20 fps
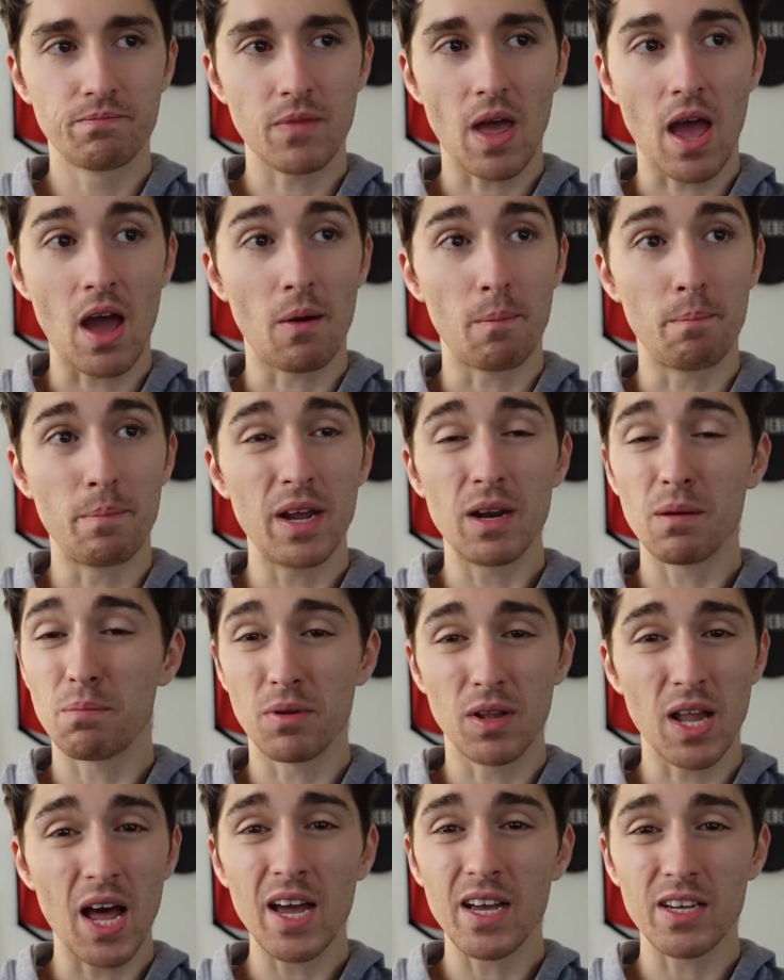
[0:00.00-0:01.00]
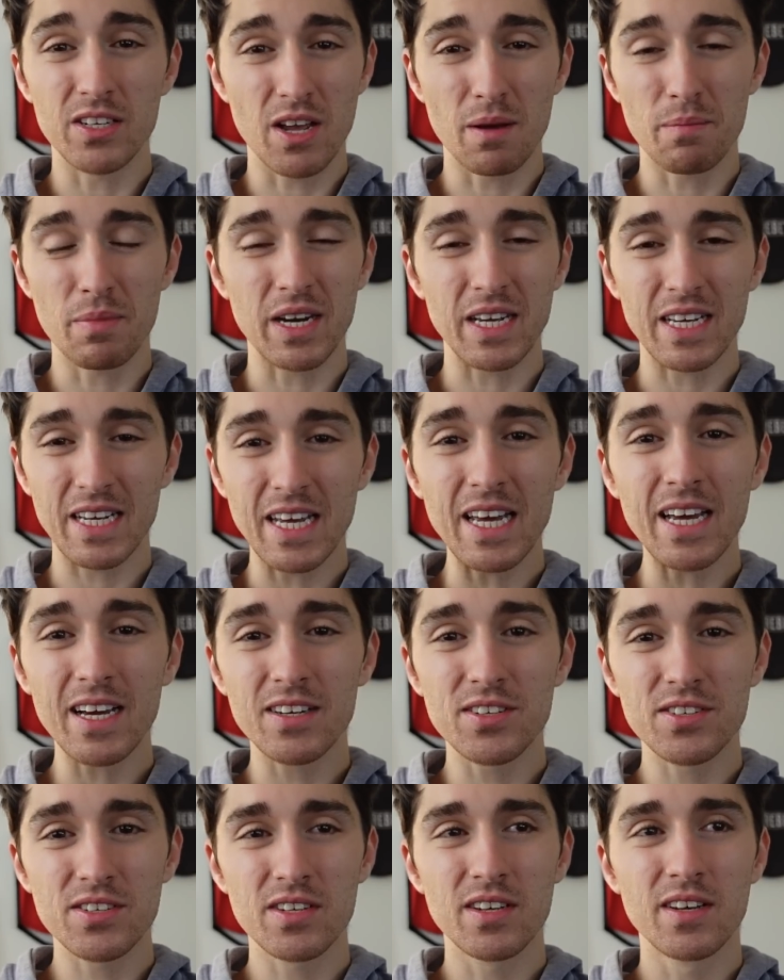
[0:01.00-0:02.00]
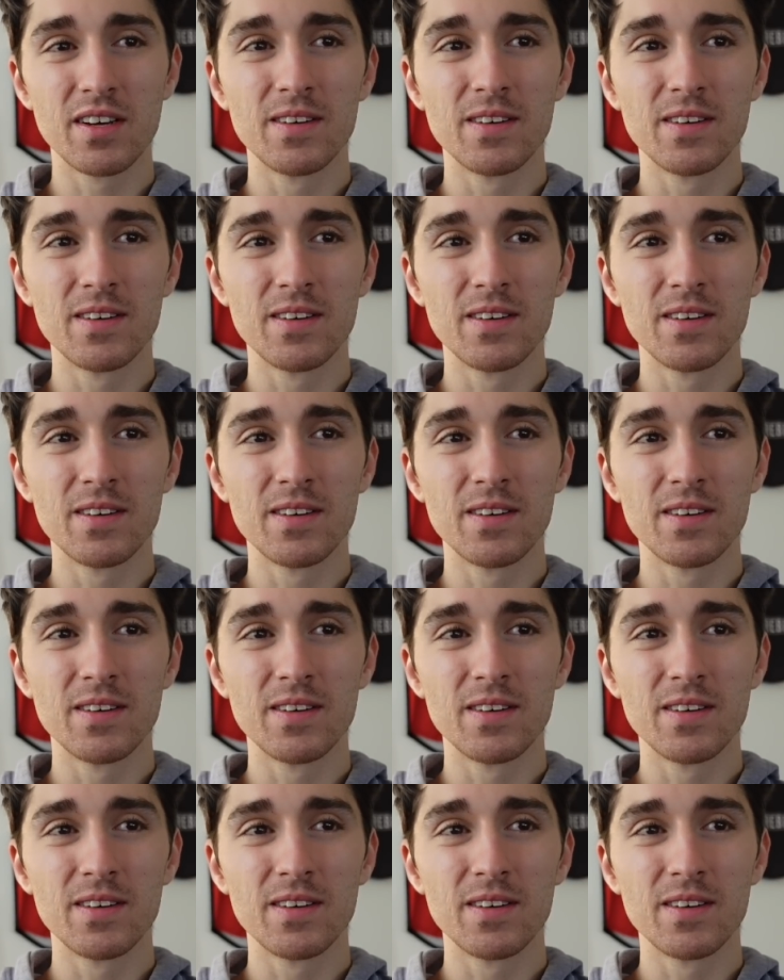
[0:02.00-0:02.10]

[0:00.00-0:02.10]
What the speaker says: our better players, our better kicks.